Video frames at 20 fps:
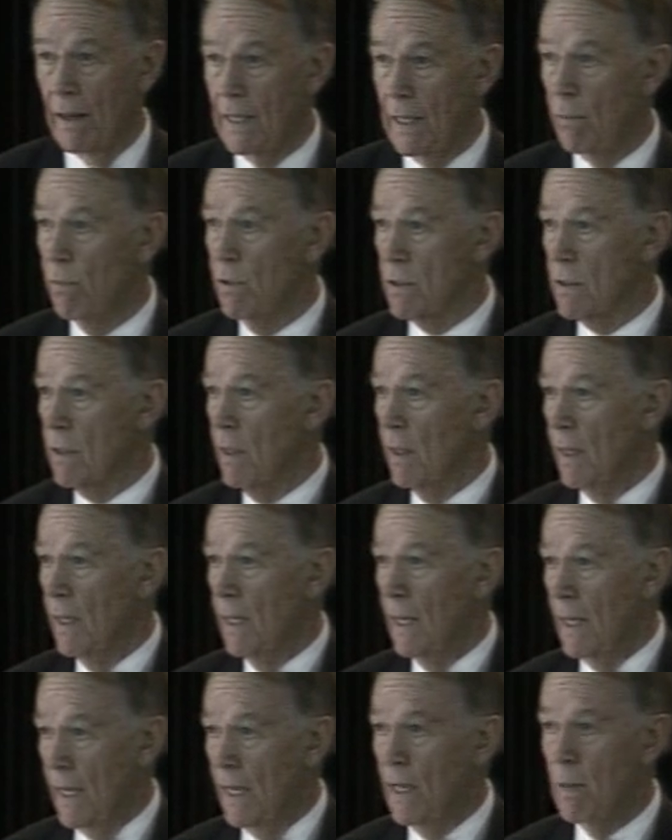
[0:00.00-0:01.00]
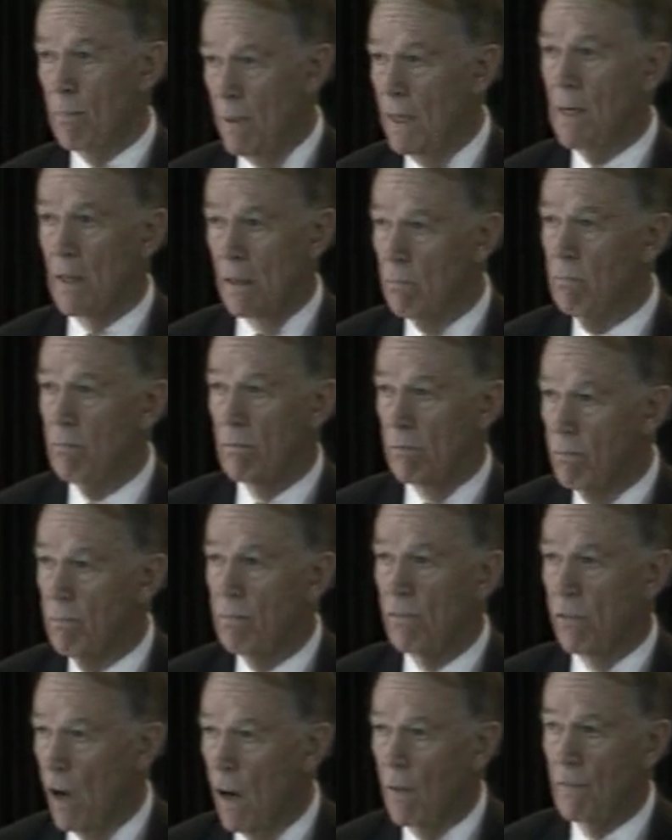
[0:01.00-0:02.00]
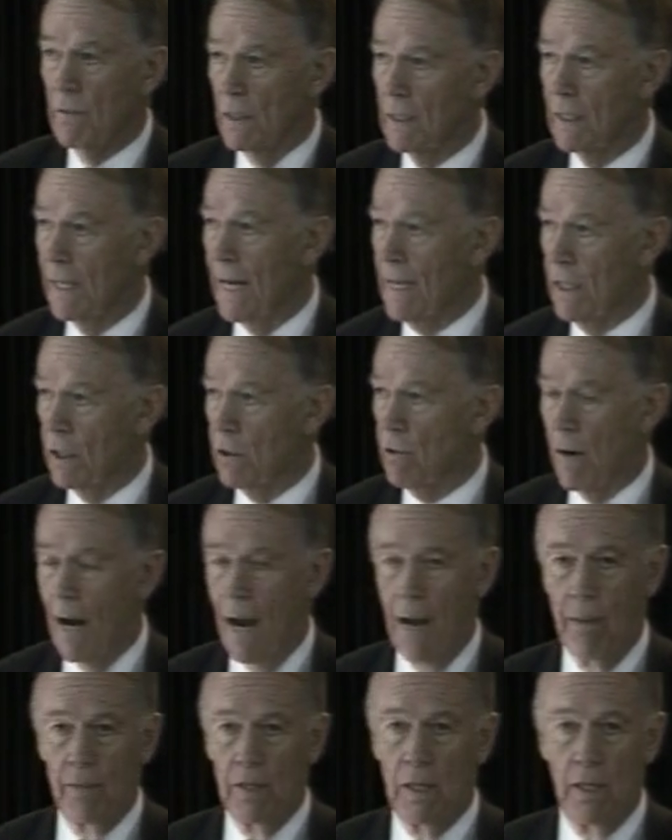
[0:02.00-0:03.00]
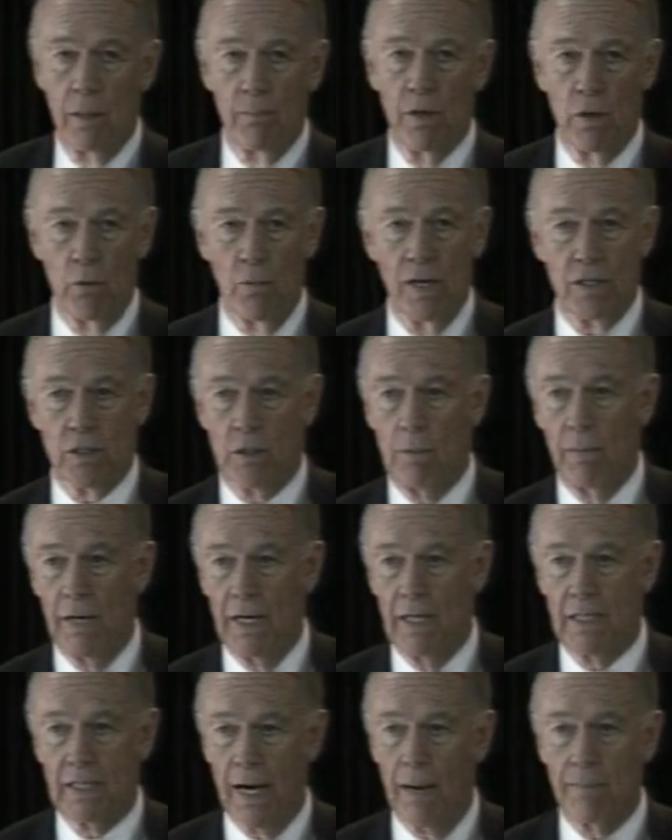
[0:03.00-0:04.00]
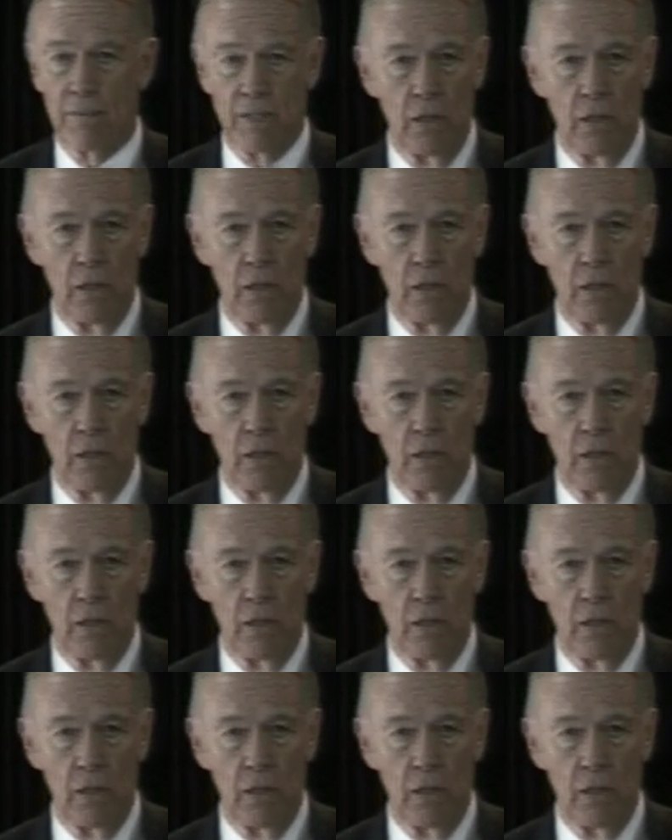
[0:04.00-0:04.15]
He had been involved in a lot of crime and had been arrested many times,